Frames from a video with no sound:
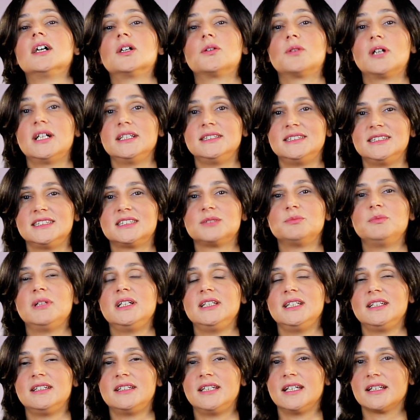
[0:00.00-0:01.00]
raises
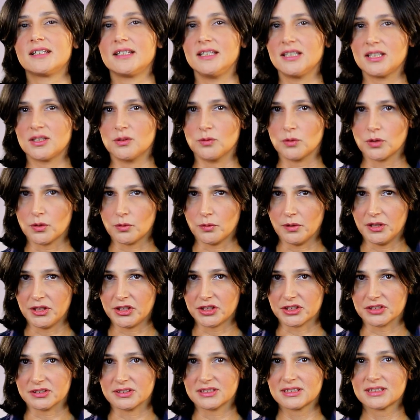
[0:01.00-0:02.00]
many technical
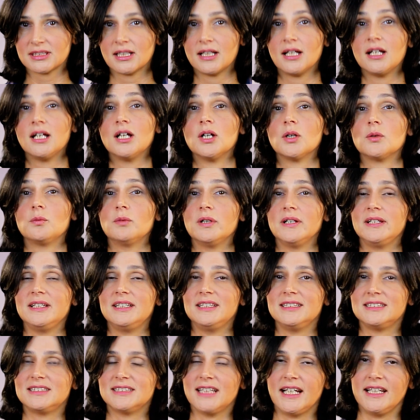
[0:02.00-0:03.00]
questions when
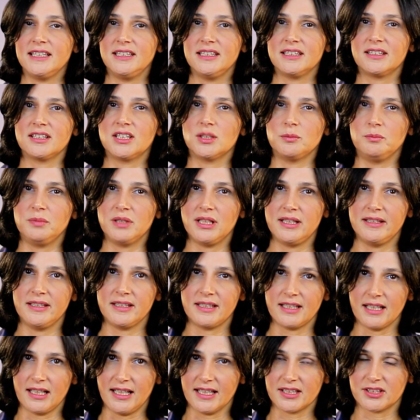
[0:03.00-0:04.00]
designing the
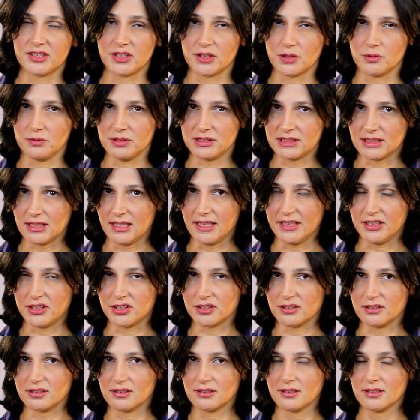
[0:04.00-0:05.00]
building electrical
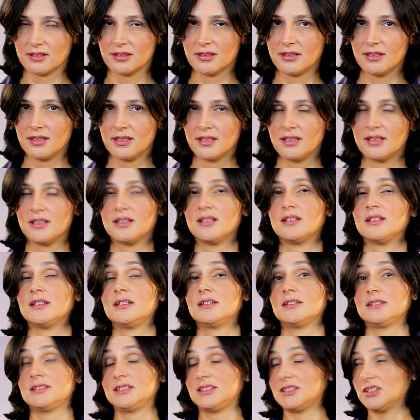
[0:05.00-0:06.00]
installation,
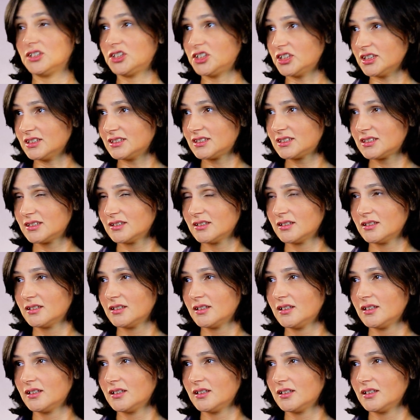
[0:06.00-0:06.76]
such as